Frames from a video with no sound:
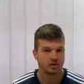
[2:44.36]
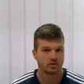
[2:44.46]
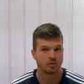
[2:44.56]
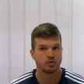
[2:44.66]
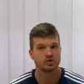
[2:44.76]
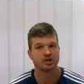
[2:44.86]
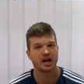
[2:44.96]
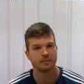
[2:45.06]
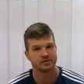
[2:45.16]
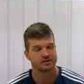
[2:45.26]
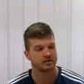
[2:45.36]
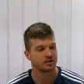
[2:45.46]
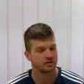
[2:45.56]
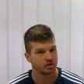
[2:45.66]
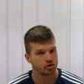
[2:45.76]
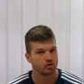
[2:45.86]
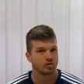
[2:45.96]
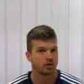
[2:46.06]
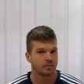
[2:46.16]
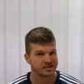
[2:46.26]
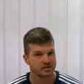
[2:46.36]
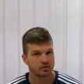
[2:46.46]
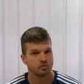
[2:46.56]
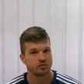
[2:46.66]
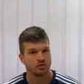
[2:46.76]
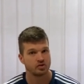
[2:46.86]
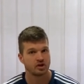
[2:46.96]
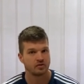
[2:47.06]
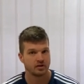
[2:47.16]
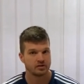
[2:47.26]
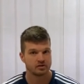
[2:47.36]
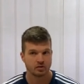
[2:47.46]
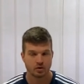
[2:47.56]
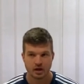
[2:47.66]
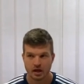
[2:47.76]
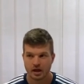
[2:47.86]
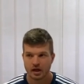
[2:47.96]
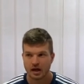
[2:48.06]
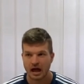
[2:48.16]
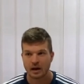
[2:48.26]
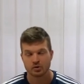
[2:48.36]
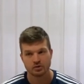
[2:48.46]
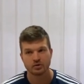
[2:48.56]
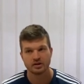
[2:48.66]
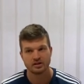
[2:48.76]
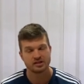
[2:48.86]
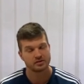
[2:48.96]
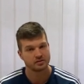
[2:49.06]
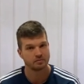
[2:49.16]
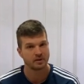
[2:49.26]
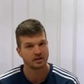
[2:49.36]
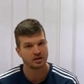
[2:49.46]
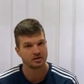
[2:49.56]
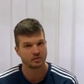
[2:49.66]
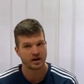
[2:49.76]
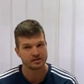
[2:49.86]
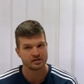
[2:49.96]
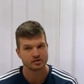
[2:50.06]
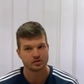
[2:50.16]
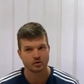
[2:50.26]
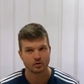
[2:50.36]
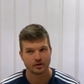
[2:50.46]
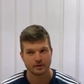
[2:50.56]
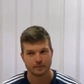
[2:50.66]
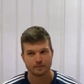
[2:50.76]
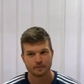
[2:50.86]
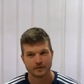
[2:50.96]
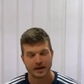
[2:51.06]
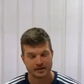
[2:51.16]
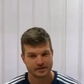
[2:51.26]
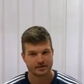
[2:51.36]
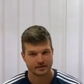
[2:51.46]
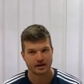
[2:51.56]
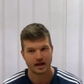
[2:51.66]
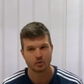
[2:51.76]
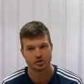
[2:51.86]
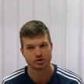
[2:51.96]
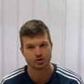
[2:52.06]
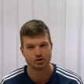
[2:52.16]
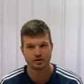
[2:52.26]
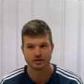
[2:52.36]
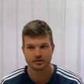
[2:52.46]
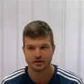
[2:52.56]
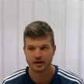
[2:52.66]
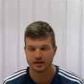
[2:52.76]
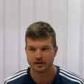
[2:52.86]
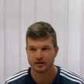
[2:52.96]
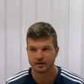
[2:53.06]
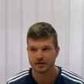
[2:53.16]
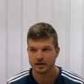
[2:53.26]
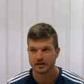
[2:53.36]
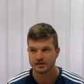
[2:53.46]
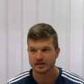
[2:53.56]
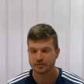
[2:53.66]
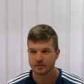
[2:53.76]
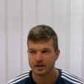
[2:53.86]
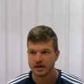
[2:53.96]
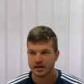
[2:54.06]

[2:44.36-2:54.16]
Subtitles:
which helps the tissue or muscle to regenerate. So I was looking at these medical devices. So as I was searching, some